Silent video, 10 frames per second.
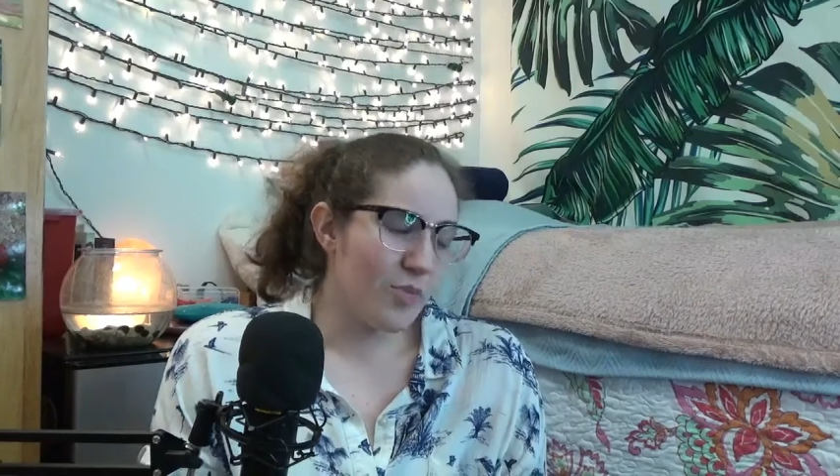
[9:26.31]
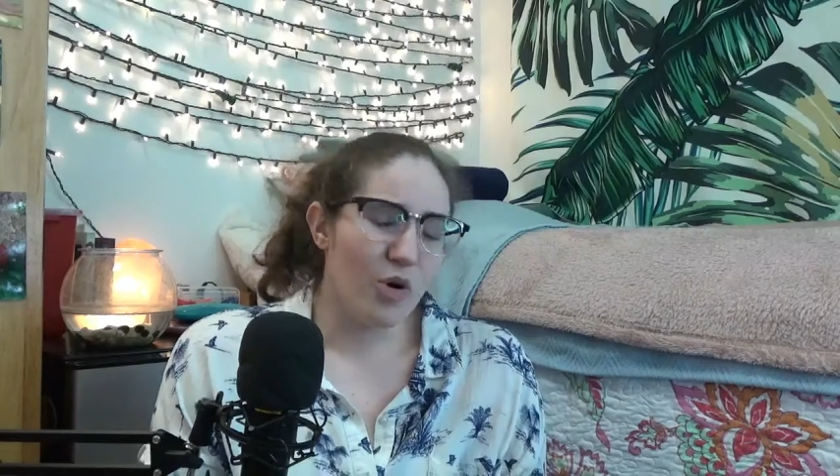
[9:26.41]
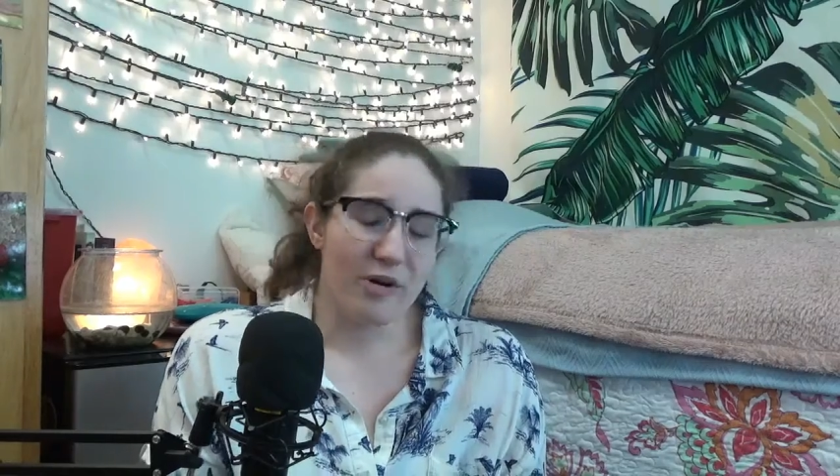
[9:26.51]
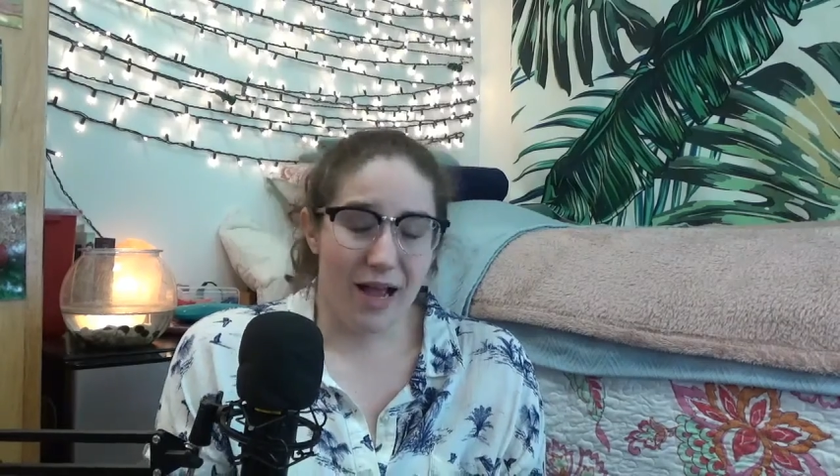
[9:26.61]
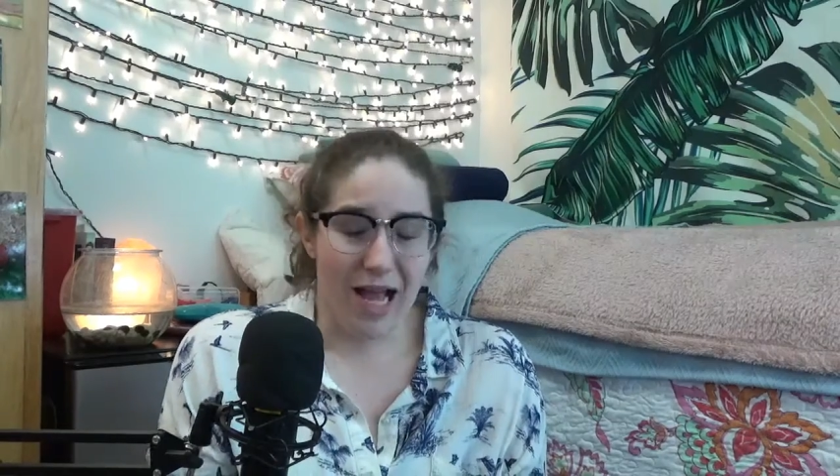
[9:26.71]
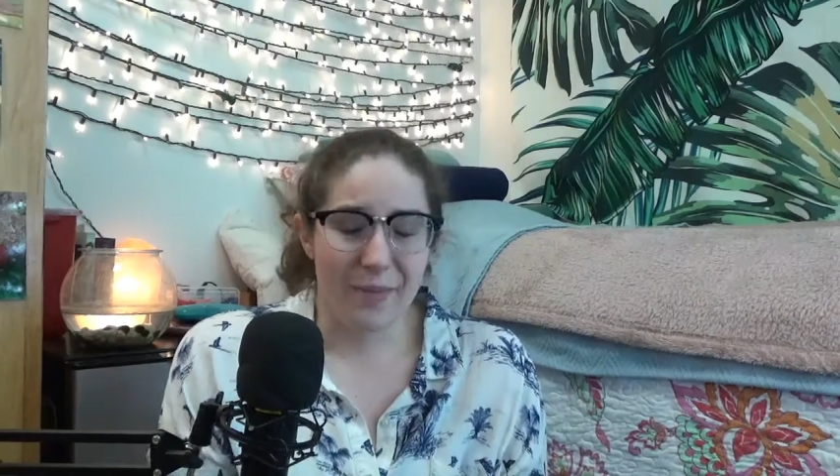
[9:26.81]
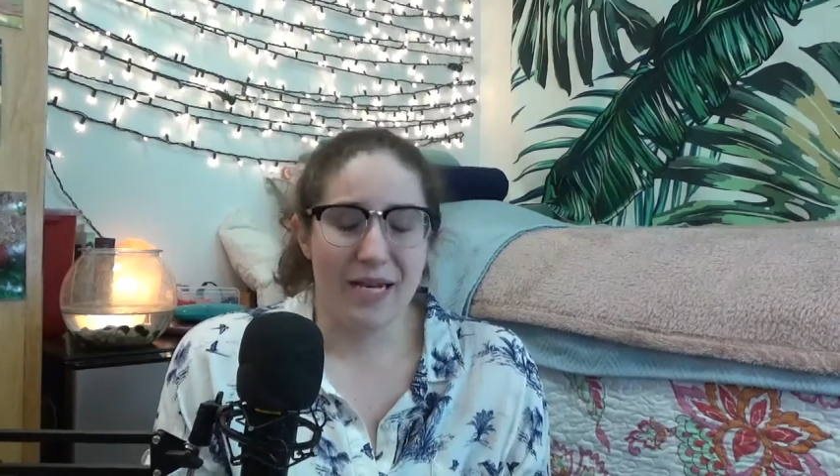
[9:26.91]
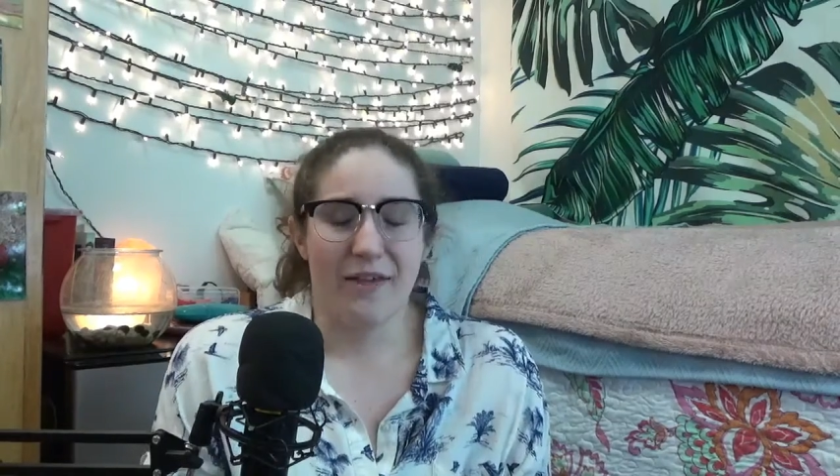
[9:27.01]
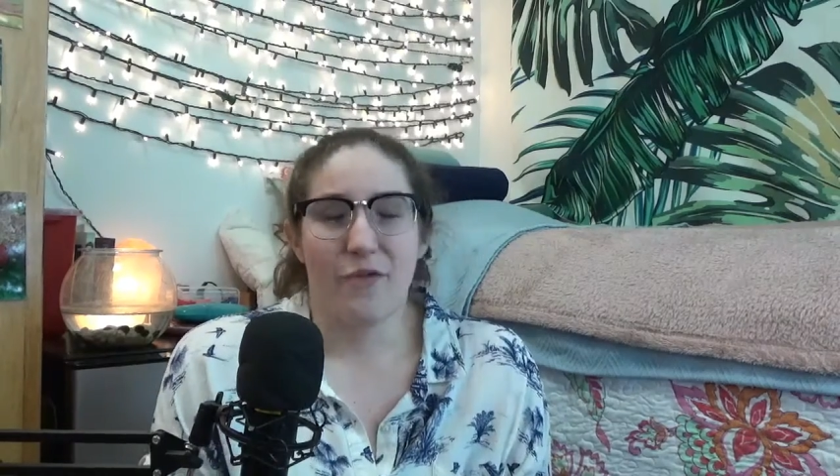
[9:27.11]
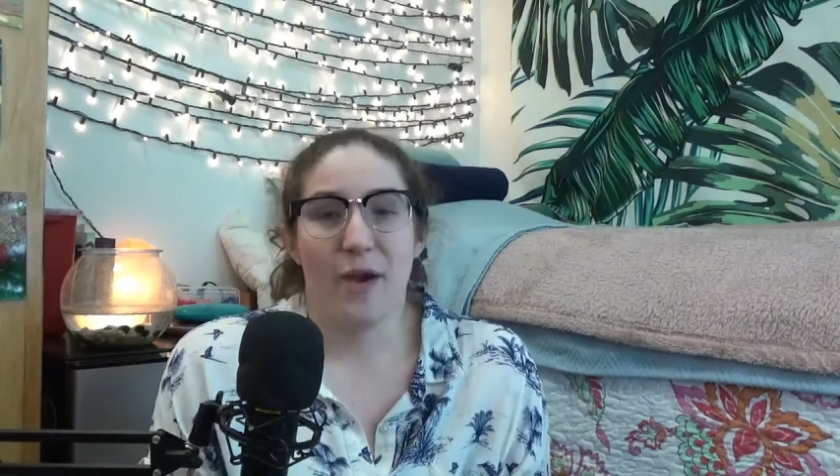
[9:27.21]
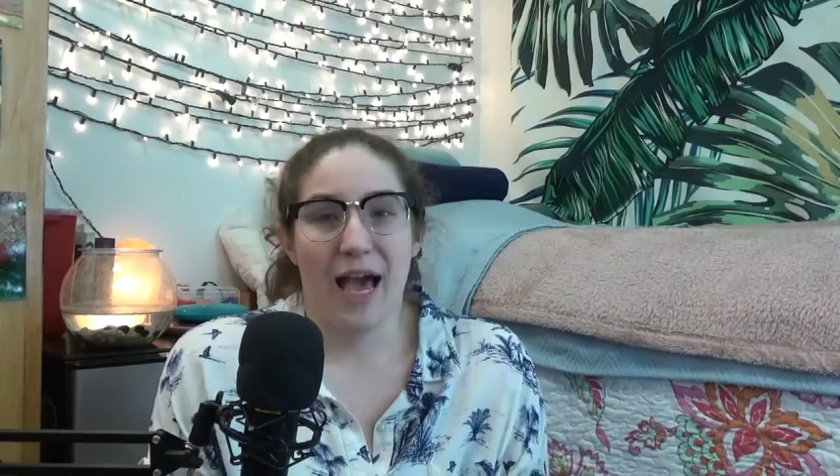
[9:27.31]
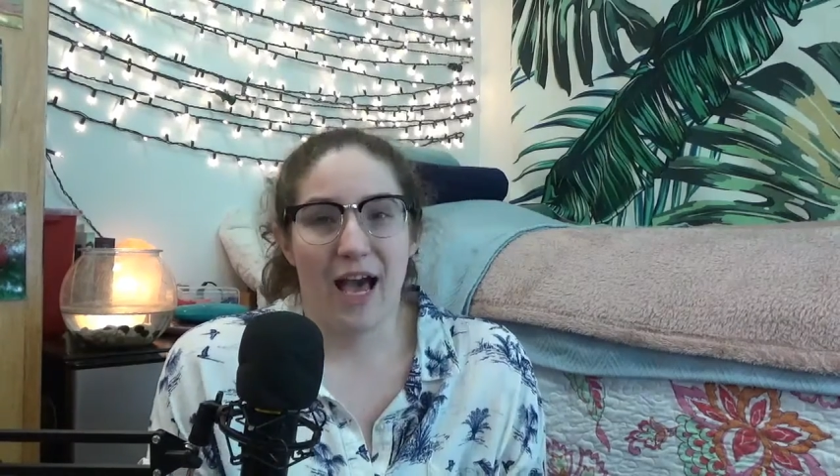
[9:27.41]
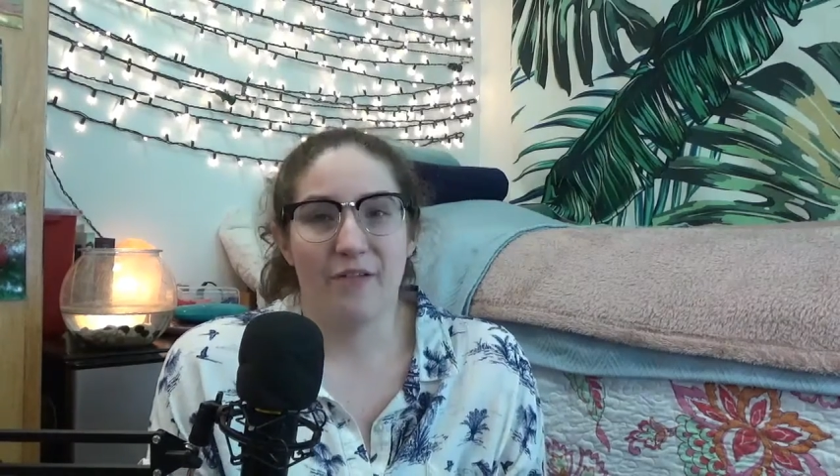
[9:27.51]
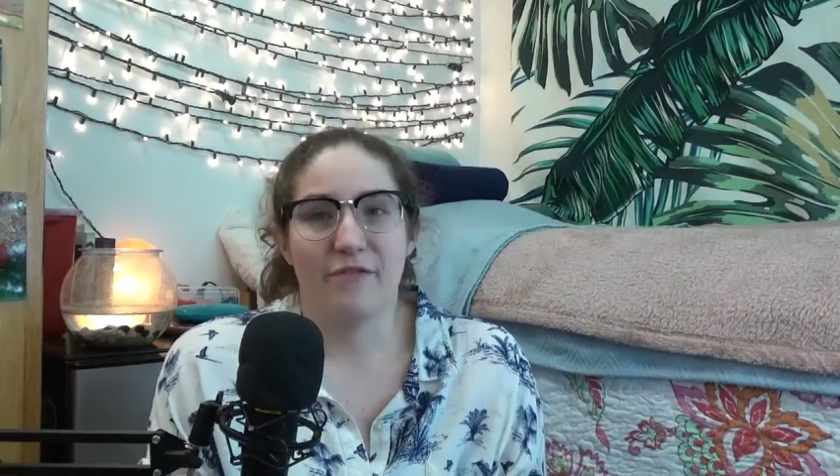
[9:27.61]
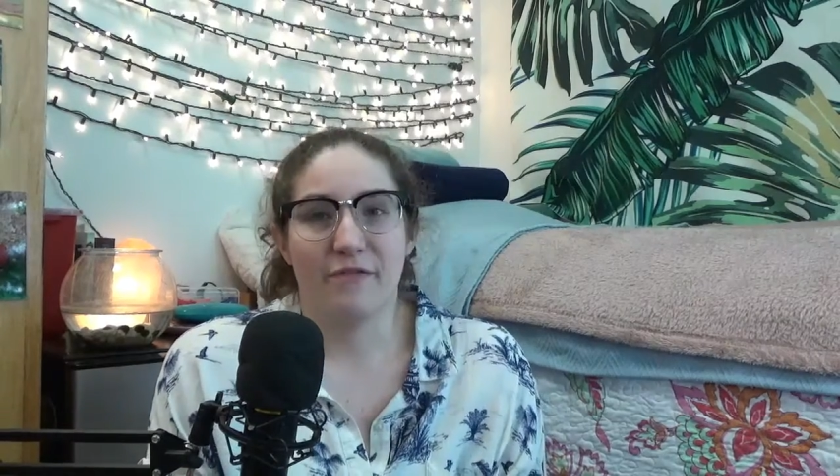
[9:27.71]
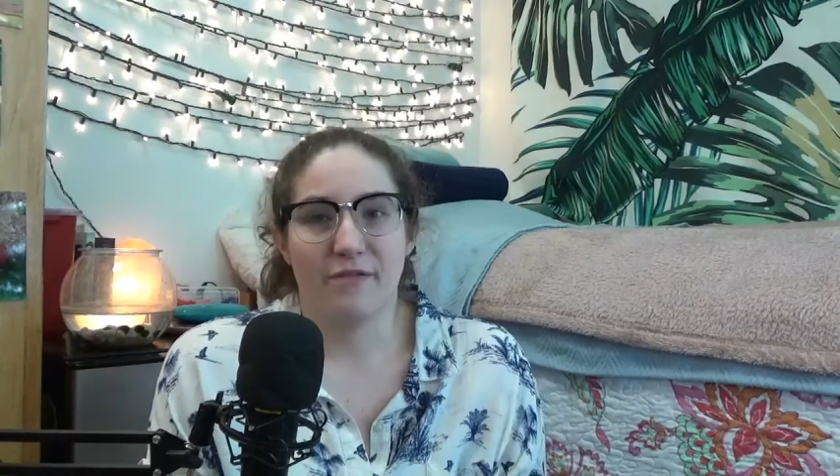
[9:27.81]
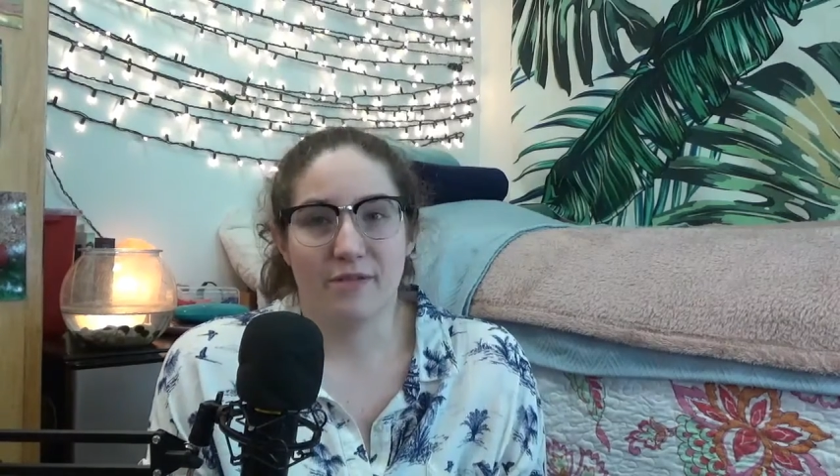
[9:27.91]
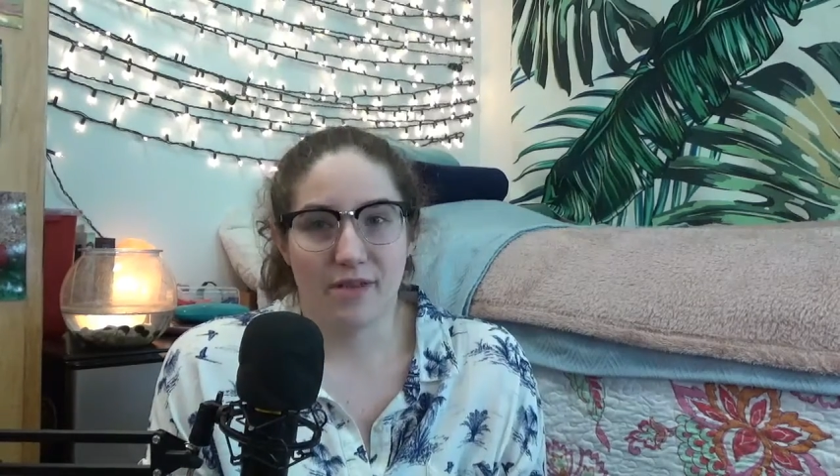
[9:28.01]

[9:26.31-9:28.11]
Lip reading: more common if you have